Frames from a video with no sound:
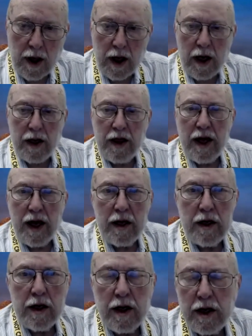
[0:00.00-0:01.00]
And
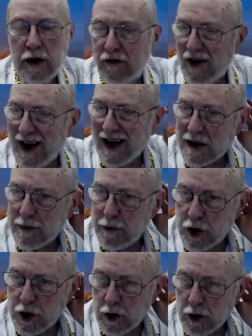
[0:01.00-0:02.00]
then in the vast
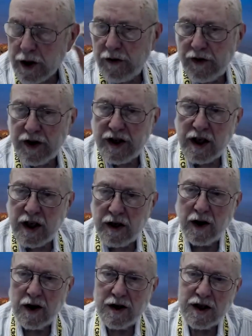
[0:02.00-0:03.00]
majority of the
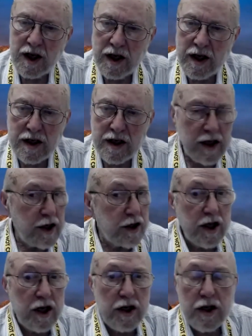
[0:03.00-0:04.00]
TFR studies, and the
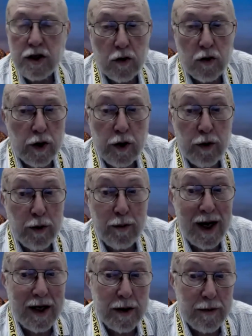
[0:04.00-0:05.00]
studies are only with
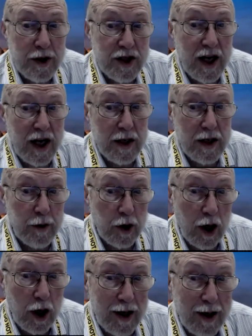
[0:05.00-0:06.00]
imatinib, bosutinib, and
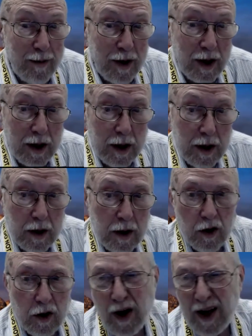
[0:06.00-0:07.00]
nilotinib,
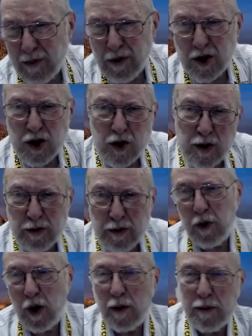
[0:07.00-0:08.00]
although I think bosutinib
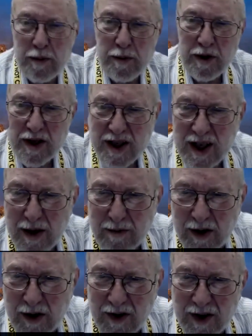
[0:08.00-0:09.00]
would probably be the same
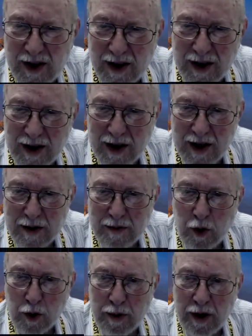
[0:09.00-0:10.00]
given its
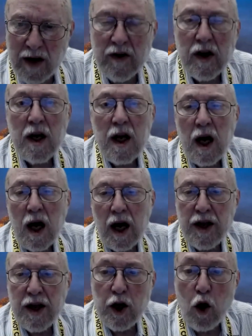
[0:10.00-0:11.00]
mode of behavior,
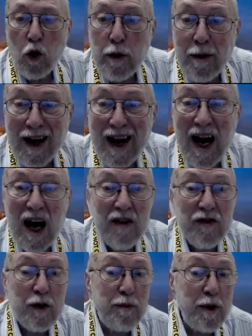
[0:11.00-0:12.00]
I think only about
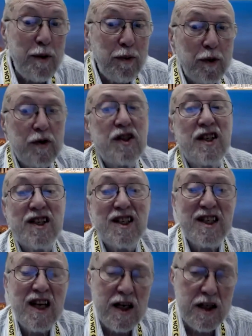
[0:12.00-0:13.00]
half the people
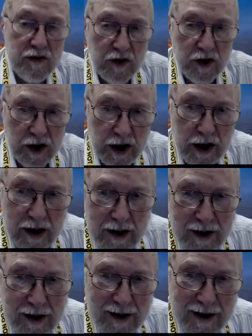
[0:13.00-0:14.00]
successfully
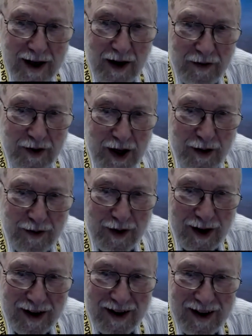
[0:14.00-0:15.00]
have
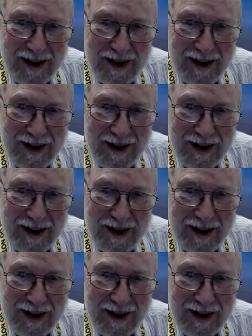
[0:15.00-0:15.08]
TFR,